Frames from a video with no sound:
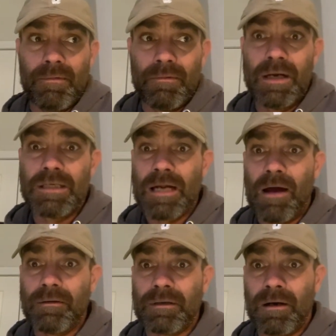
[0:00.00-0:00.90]
reached
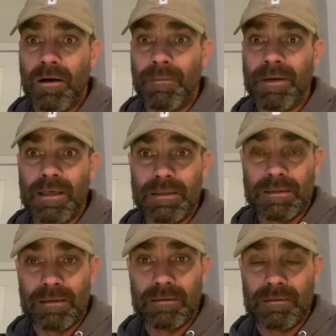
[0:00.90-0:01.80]
out to her because
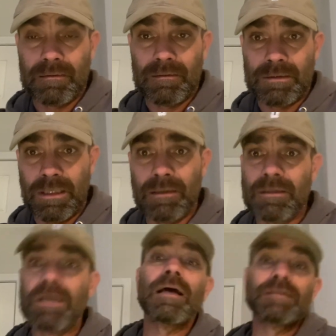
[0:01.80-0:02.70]
she
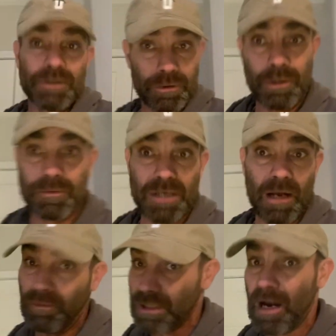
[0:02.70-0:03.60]
does a YouTube
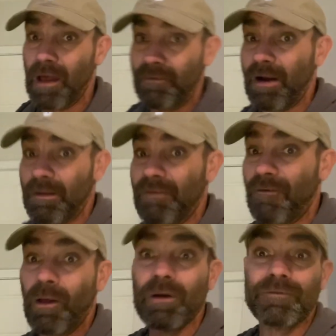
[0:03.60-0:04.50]
channel, which I highly recommend
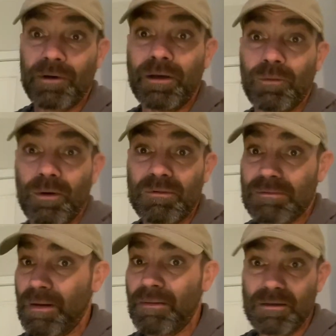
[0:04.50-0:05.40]
following if you're into worms.
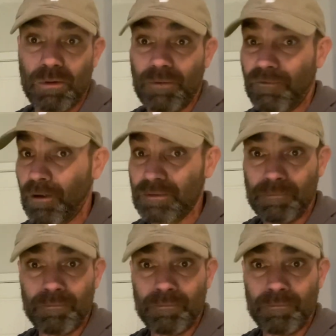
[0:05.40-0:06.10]
Mimi's Worm Farms.